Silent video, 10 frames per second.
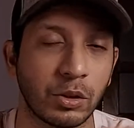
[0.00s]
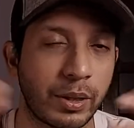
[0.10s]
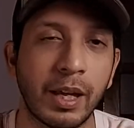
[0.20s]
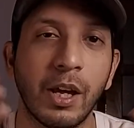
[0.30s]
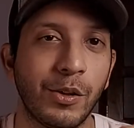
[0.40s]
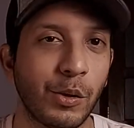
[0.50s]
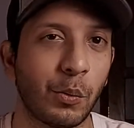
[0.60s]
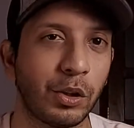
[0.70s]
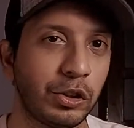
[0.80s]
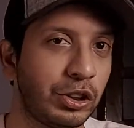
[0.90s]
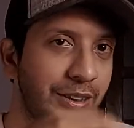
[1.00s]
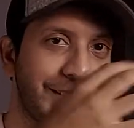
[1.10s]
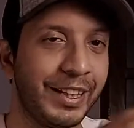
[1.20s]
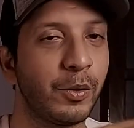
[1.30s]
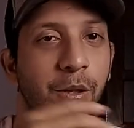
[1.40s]
Okay, you don't want to just
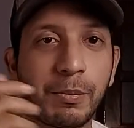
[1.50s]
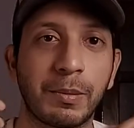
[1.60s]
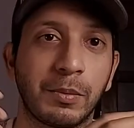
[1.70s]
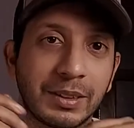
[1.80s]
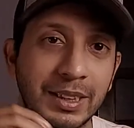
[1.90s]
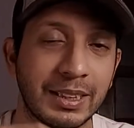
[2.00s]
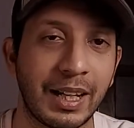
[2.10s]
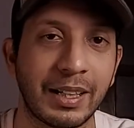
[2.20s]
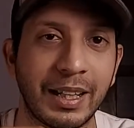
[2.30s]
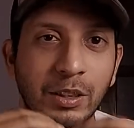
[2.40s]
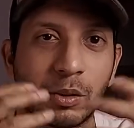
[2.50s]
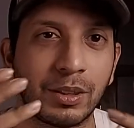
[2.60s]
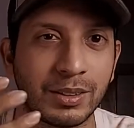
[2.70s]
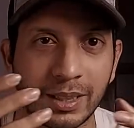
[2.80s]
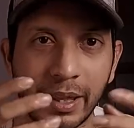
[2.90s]
take other people's design and try
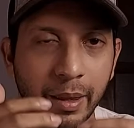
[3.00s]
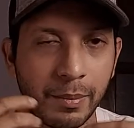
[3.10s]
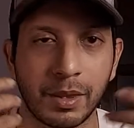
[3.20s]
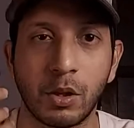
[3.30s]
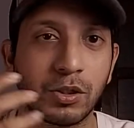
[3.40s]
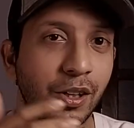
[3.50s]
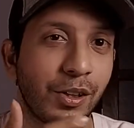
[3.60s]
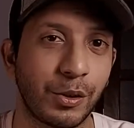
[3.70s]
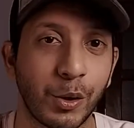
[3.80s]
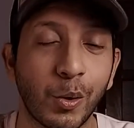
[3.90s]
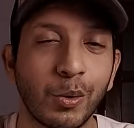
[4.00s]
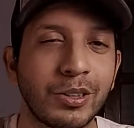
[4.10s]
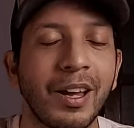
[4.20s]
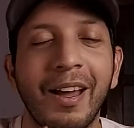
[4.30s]
to sell them. Those are not yours,